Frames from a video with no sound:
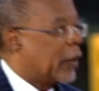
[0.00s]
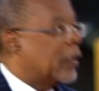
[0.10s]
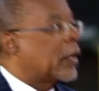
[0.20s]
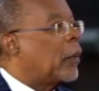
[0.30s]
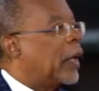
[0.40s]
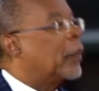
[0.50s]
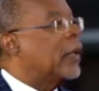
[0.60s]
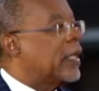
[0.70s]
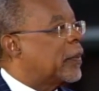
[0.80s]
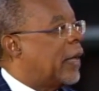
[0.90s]
There were so many
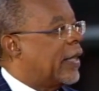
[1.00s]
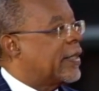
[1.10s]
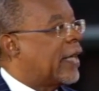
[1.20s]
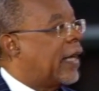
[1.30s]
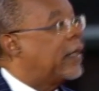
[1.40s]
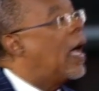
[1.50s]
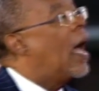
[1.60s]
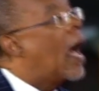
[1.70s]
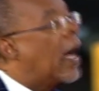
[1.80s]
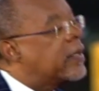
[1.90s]
policemen outside.
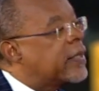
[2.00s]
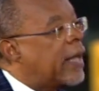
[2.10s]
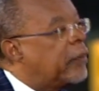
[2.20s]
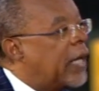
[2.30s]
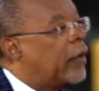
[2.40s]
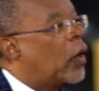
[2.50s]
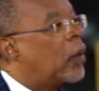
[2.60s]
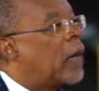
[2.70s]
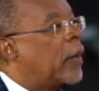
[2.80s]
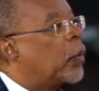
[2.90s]
I stepped out
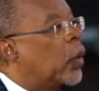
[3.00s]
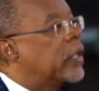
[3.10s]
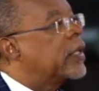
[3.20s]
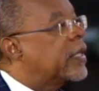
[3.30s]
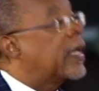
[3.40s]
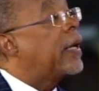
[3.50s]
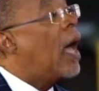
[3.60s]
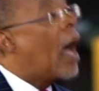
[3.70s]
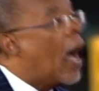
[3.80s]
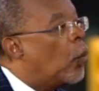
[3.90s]
on my porch and said,
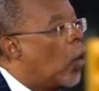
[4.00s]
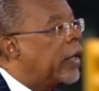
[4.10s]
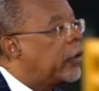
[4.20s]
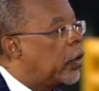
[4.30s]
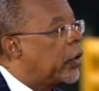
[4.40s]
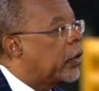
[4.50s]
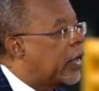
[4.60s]
"I want to know your